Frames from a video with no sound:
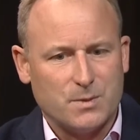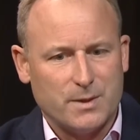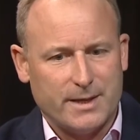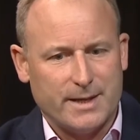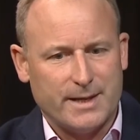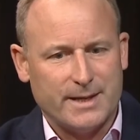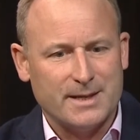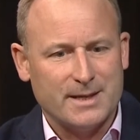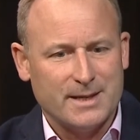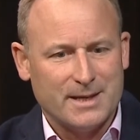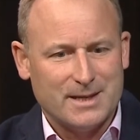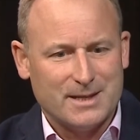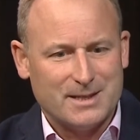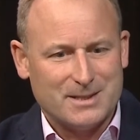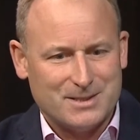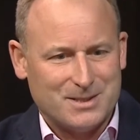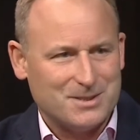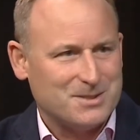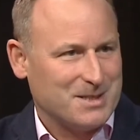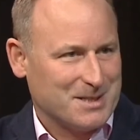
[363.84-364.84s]
we
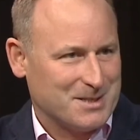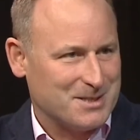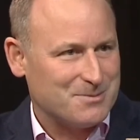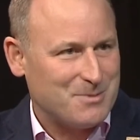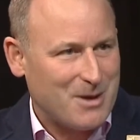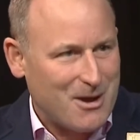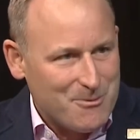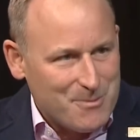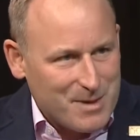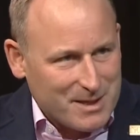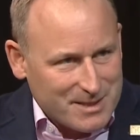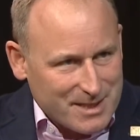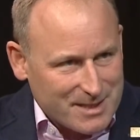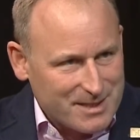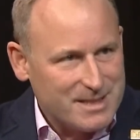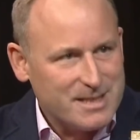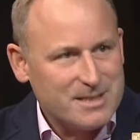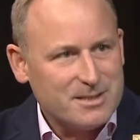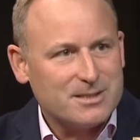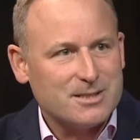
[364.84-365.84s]
just experiment
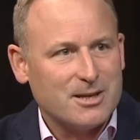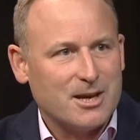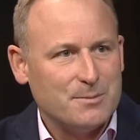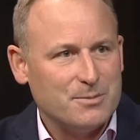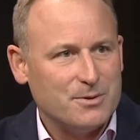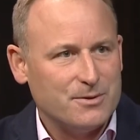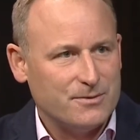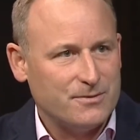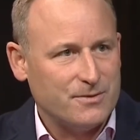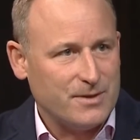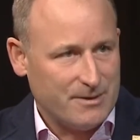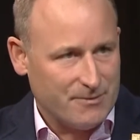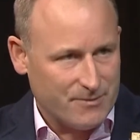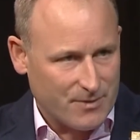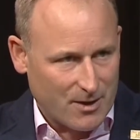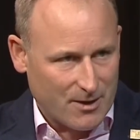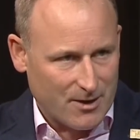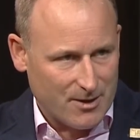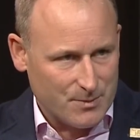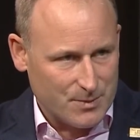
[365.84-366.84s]
in this type of
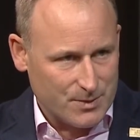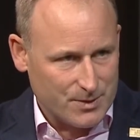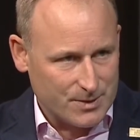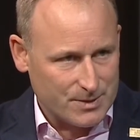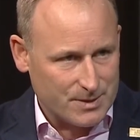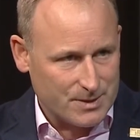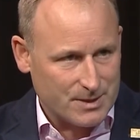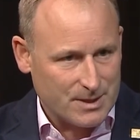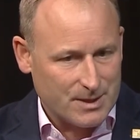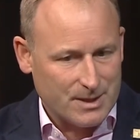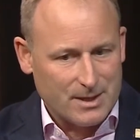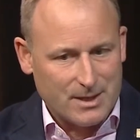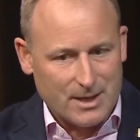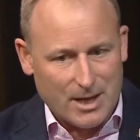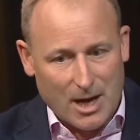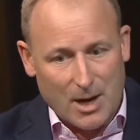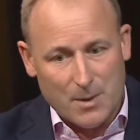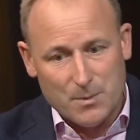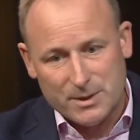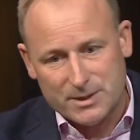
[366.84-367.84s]
environment,
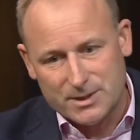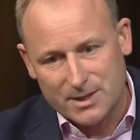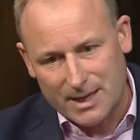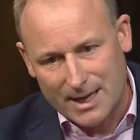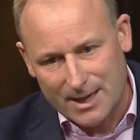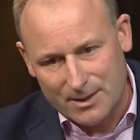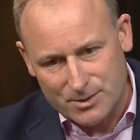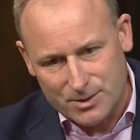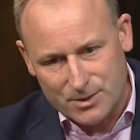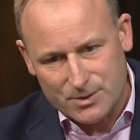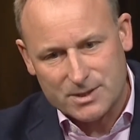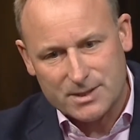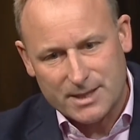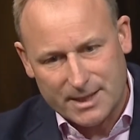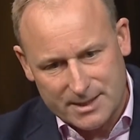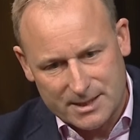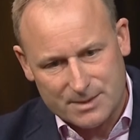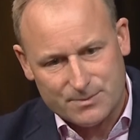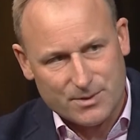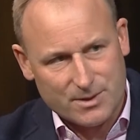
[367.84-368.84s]
which allows you to
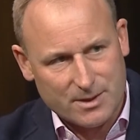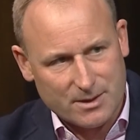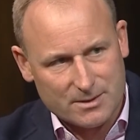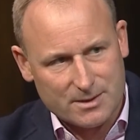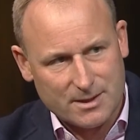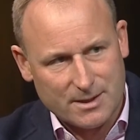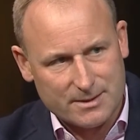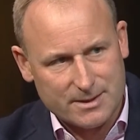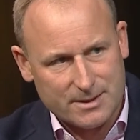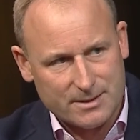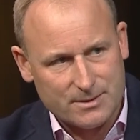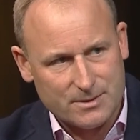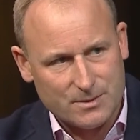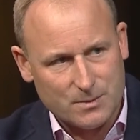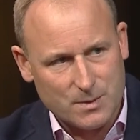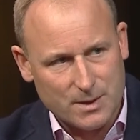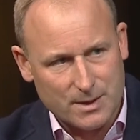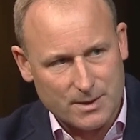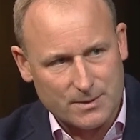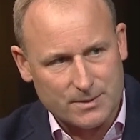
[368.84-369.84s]
take these products out into the
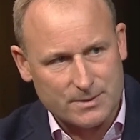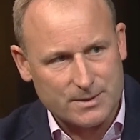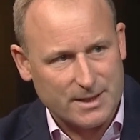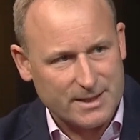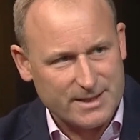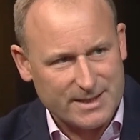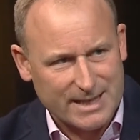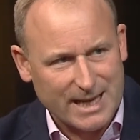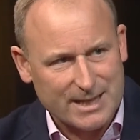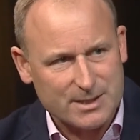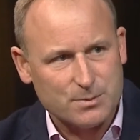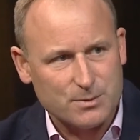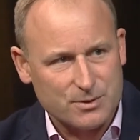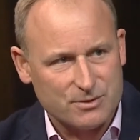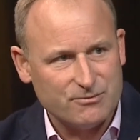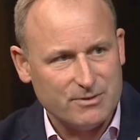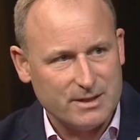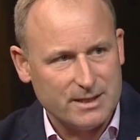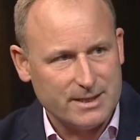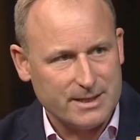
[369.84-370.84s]
world? And I think that's
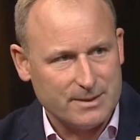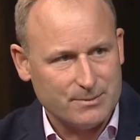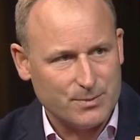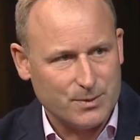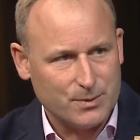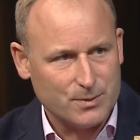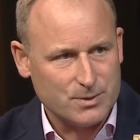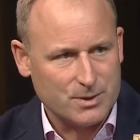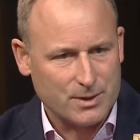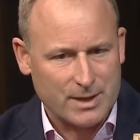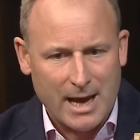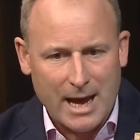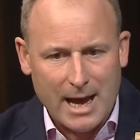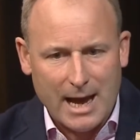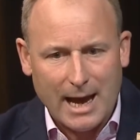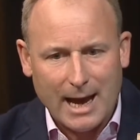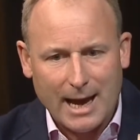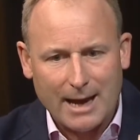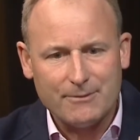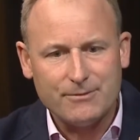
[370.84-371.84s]
what's really important.
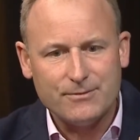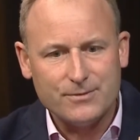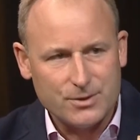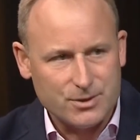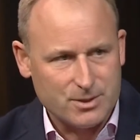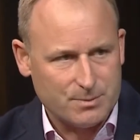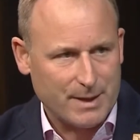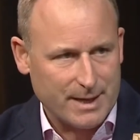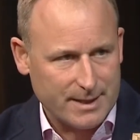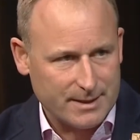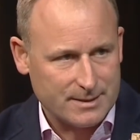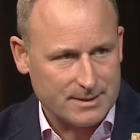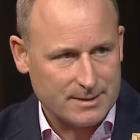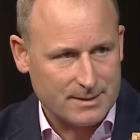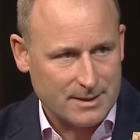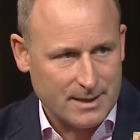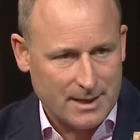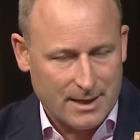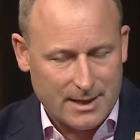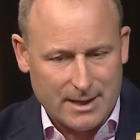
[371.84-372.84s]
Have the space.
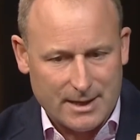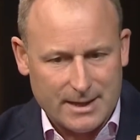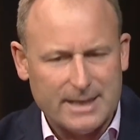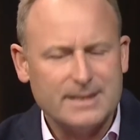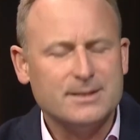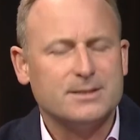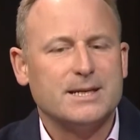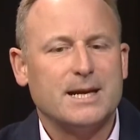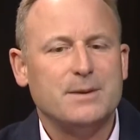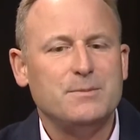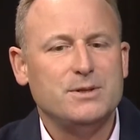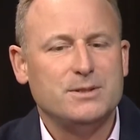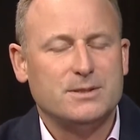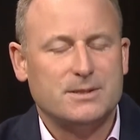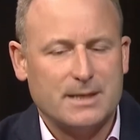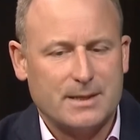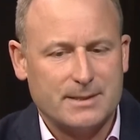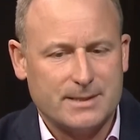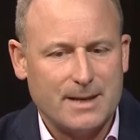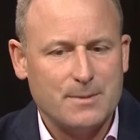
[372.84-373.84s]
In the
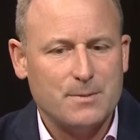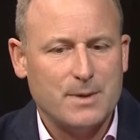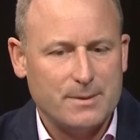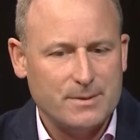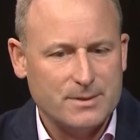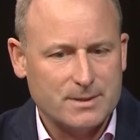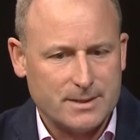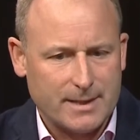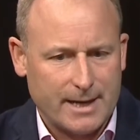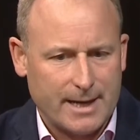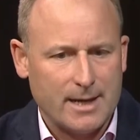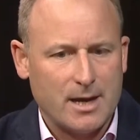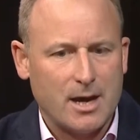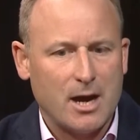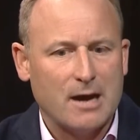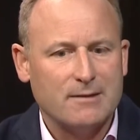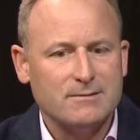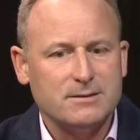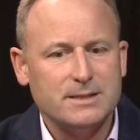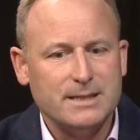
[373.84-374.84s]
same way we say
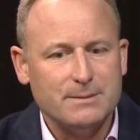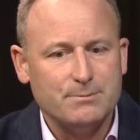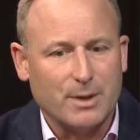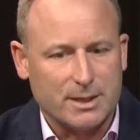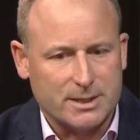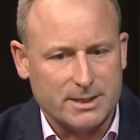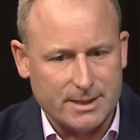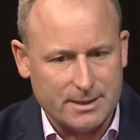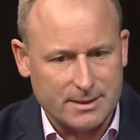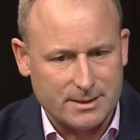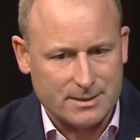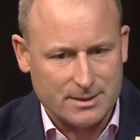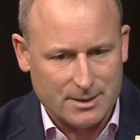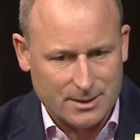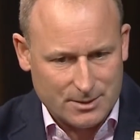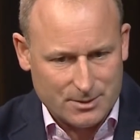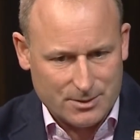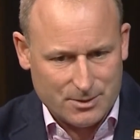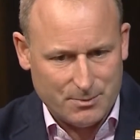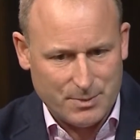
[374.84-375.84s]
R&D budgets
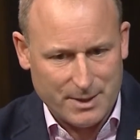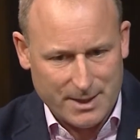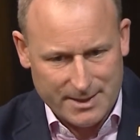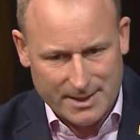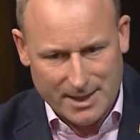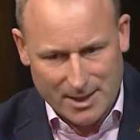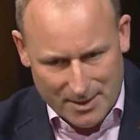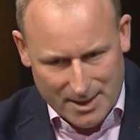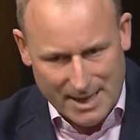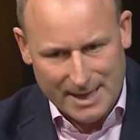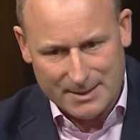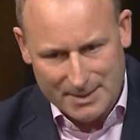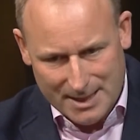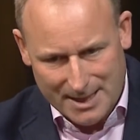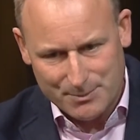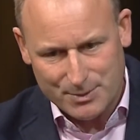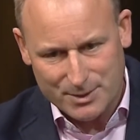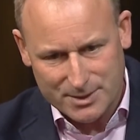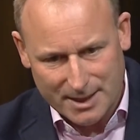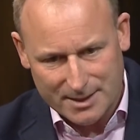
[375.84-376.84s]
should be
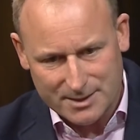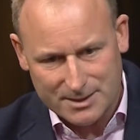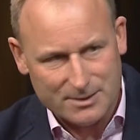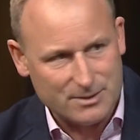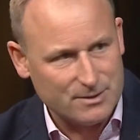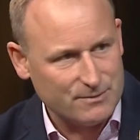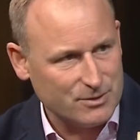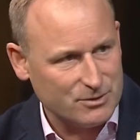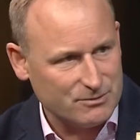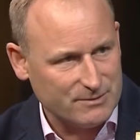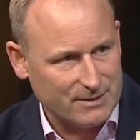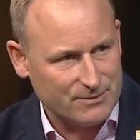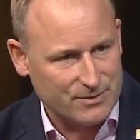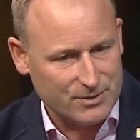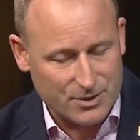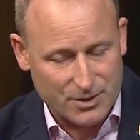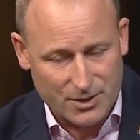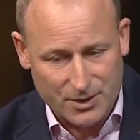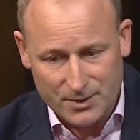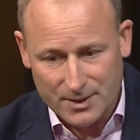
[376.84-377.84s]
a percentage of your
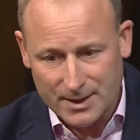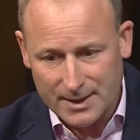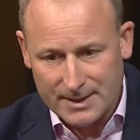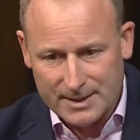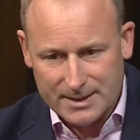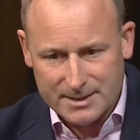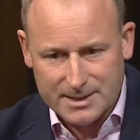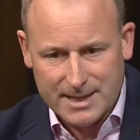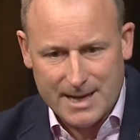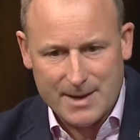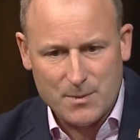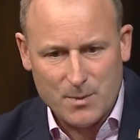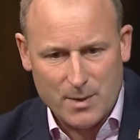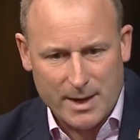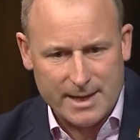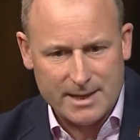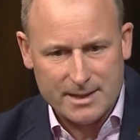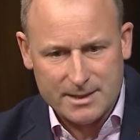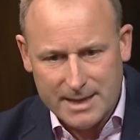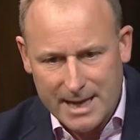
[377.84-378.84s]
revenue, same
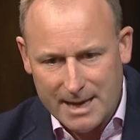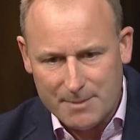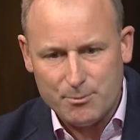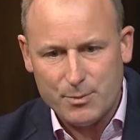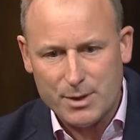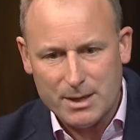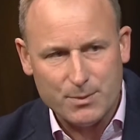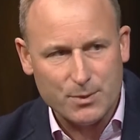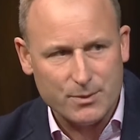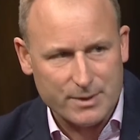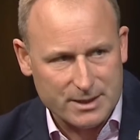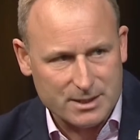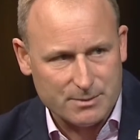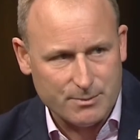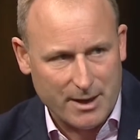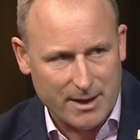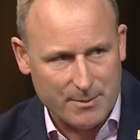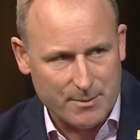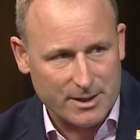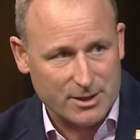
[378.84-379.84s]
way, let people
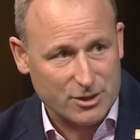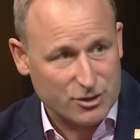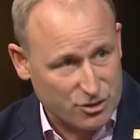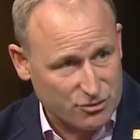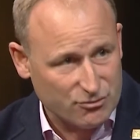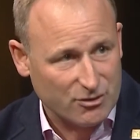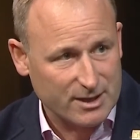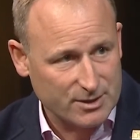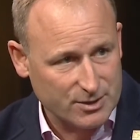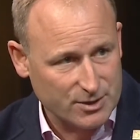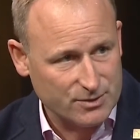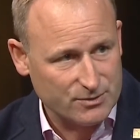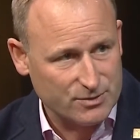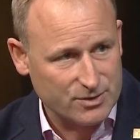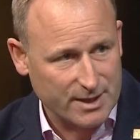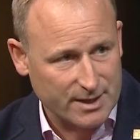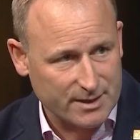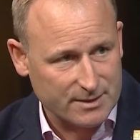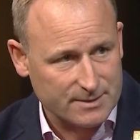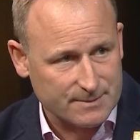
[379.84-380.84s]
experiment and try new
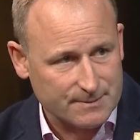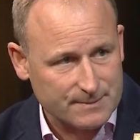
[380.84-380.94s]
things.